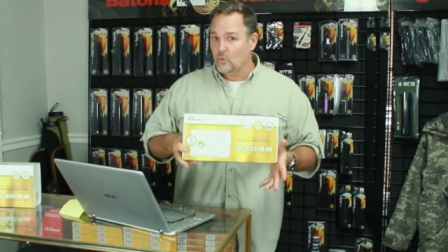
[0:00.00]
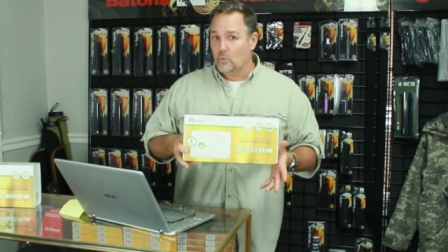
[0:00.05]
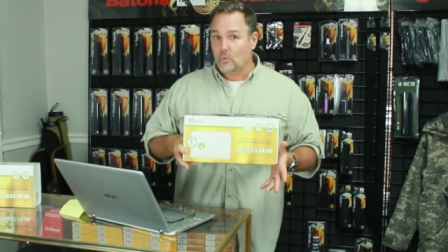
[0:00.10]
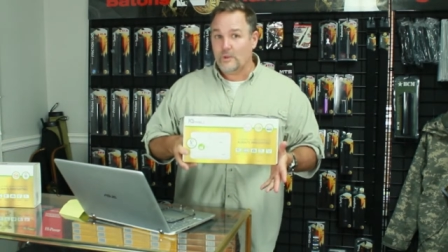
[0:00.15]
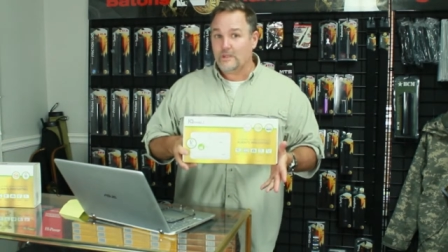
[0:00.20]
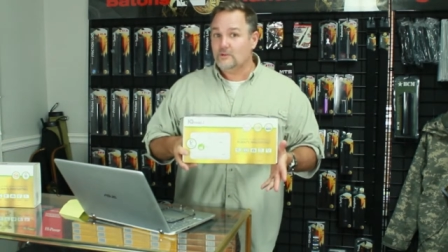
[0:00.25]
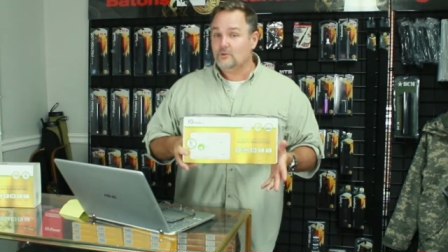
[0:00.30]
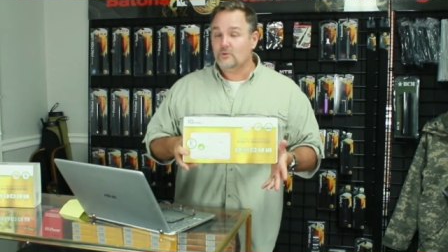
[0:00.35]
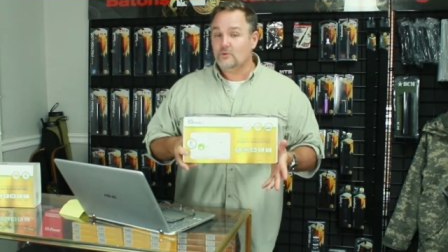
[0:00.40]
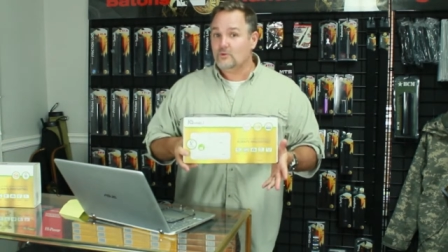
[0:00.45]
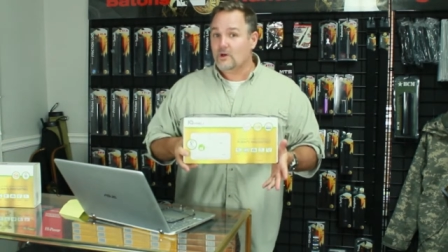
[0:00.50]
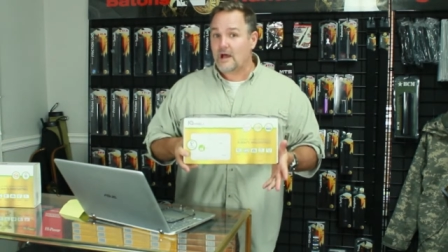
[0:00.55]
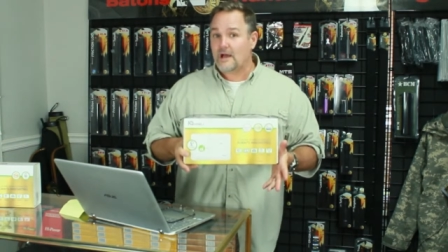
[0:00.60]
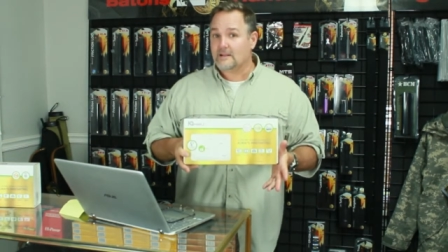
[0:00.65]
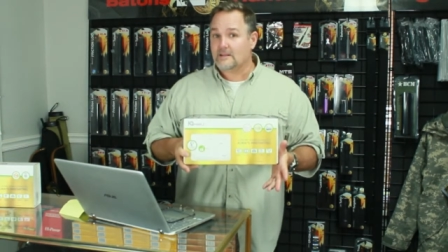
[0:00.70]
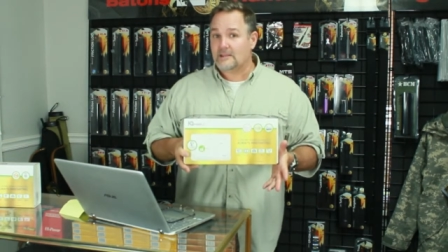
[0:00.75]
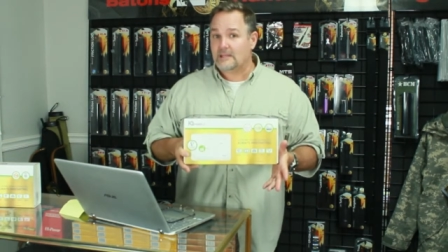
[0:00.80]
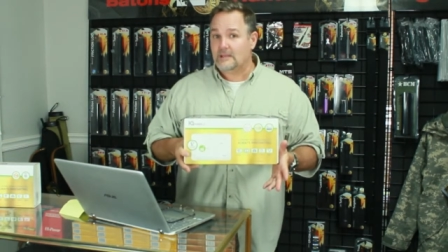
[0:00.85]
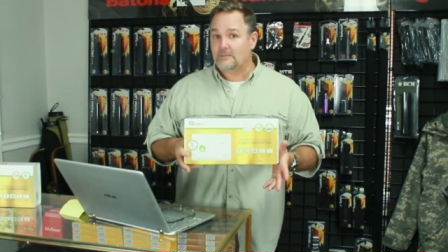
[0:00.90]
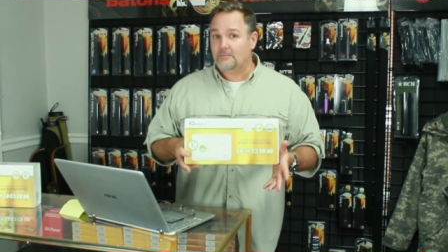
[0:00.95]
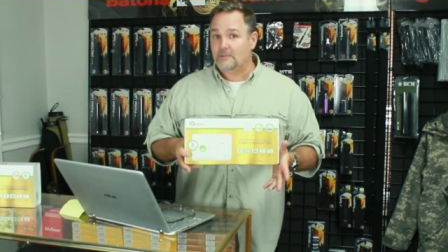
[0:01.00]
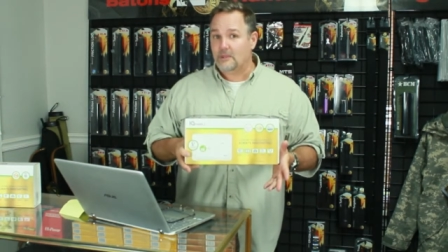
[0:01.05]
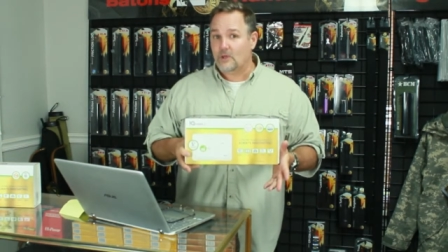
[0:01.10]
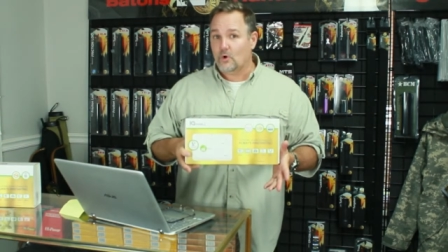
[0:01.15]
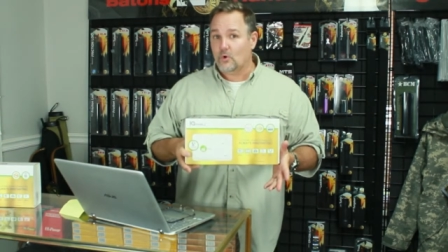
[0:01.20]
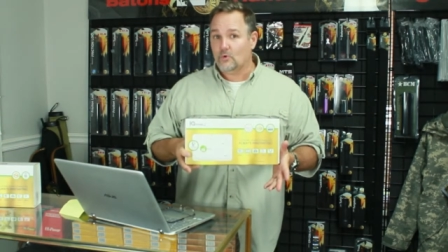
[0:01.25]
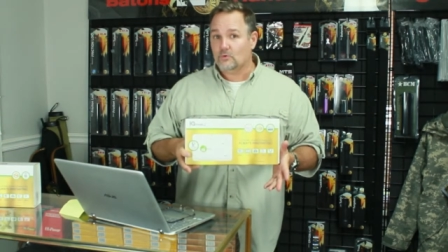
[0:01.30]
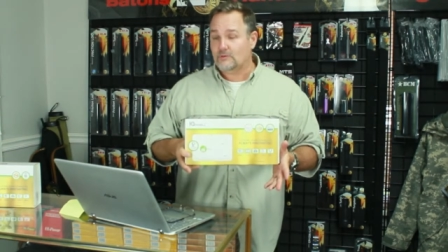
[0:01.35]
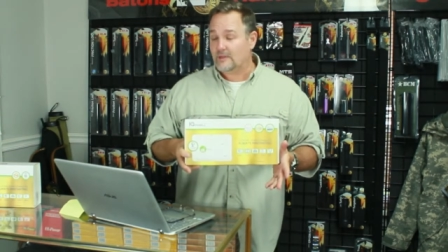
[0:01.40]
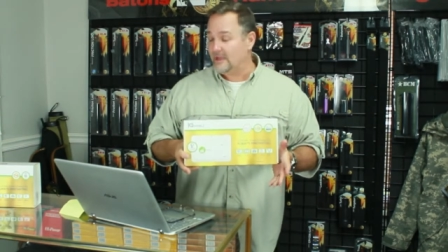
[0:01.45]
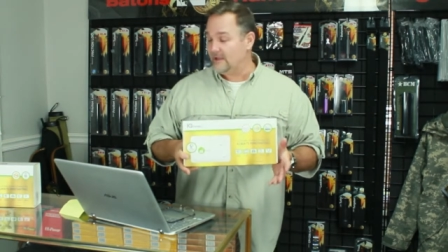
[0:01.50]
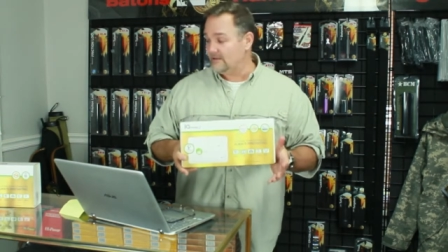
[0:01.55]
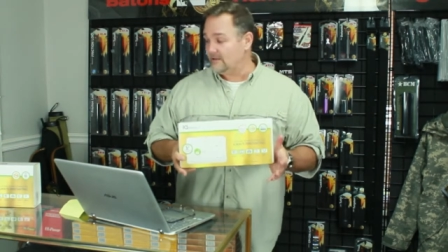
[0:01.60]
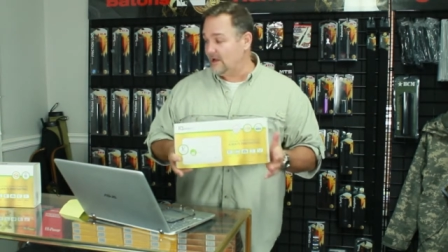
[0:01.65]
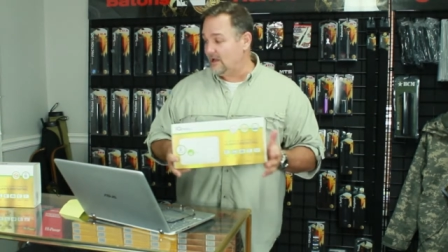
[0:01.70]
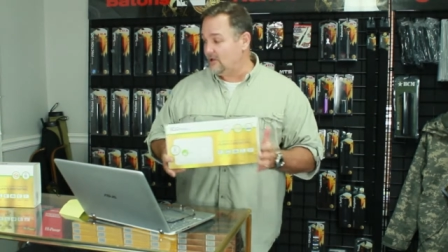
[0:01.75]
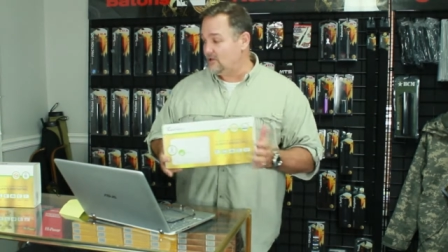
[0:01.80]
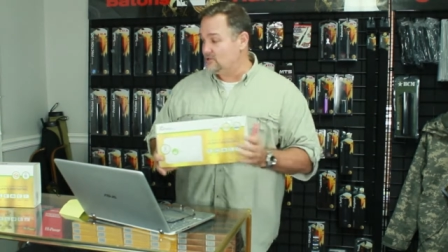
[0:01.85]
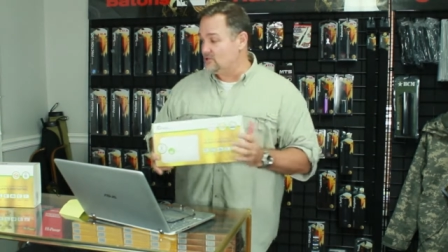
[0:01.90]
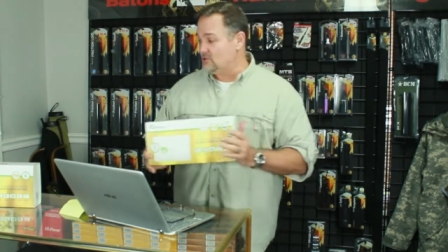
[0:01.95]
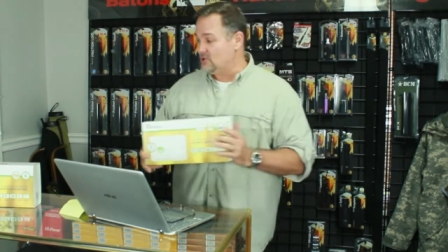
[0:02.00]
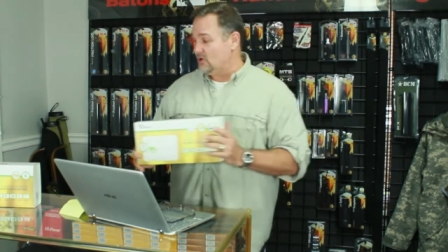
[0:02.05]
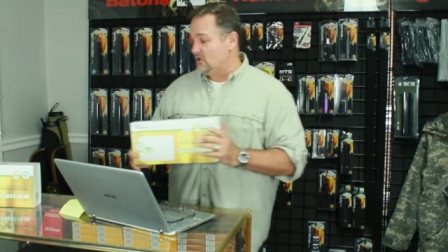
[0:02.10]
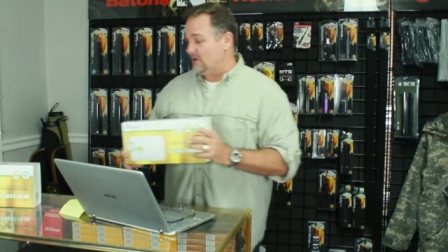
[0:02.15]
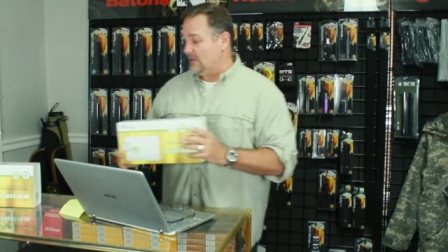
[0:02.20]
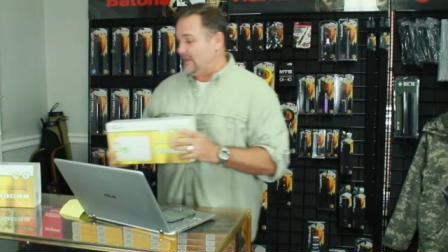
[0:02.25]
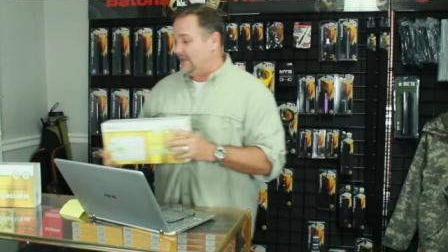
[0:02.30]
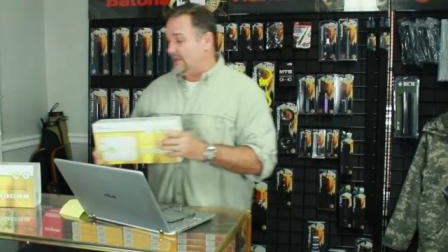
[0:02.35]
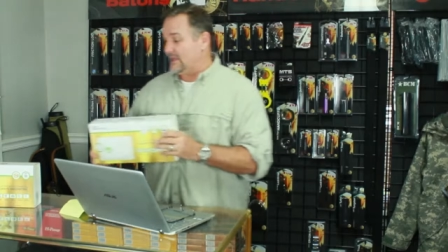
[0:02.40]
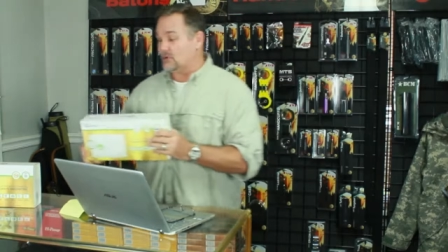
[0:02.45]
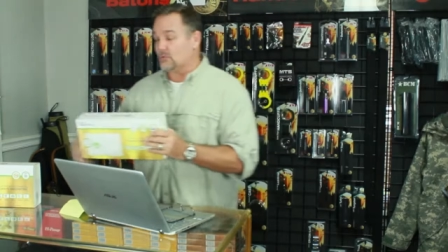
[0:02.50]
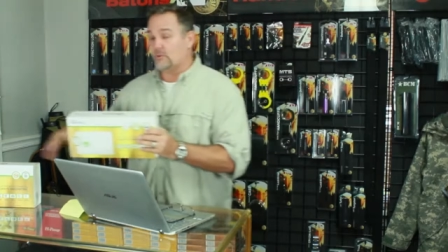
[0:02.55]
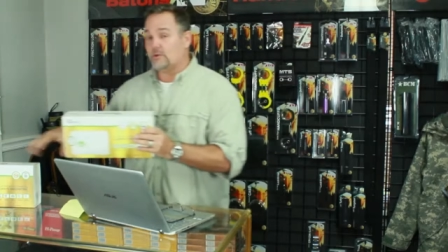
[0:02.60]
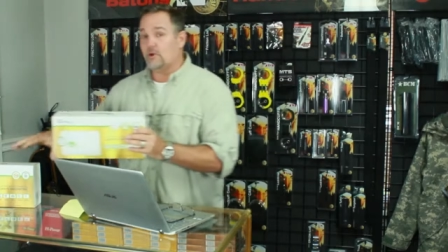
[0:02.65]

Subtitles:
We do not keep the old technology on hand.